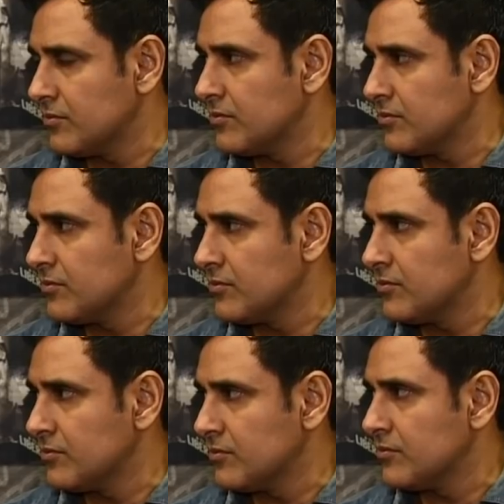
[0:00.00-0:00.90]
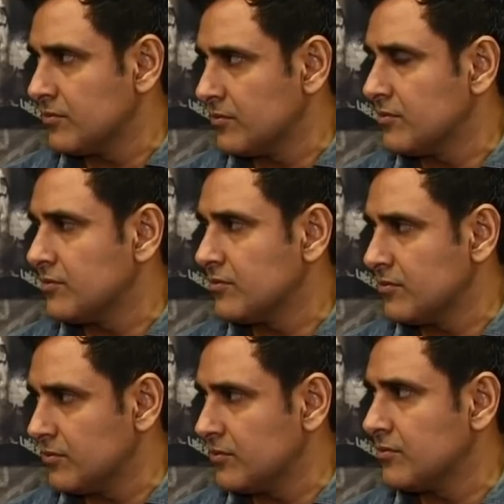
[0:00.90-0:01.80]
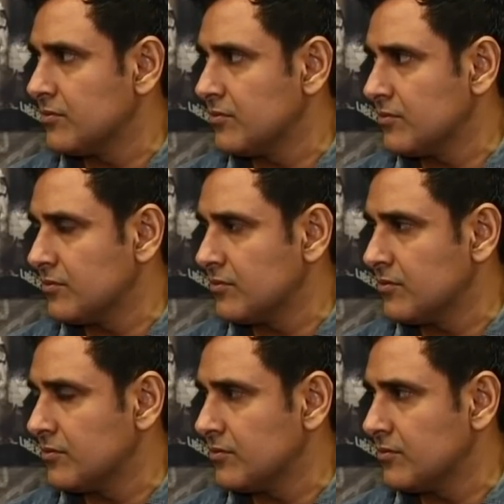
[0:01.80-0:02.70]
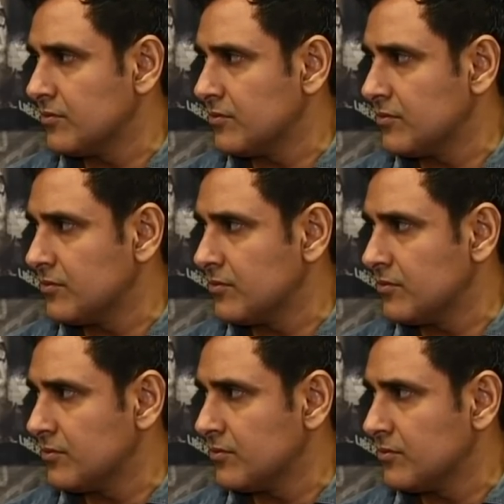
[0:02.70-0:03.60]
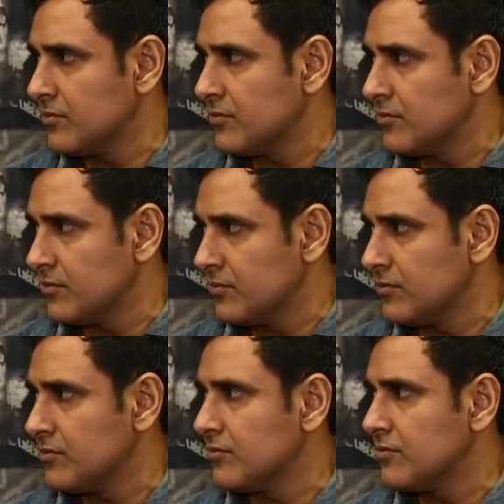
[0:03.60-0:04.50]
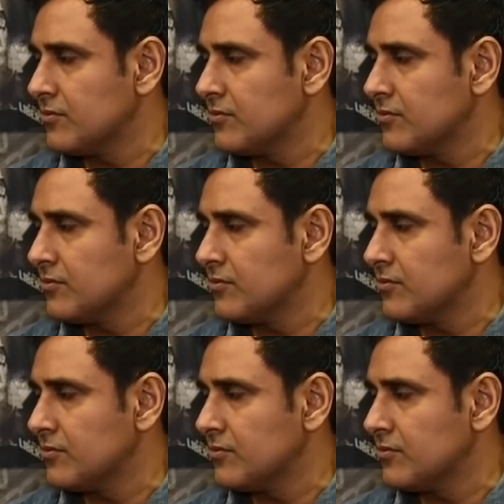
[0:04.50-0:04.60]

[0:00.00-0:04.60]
This person isn't speaking.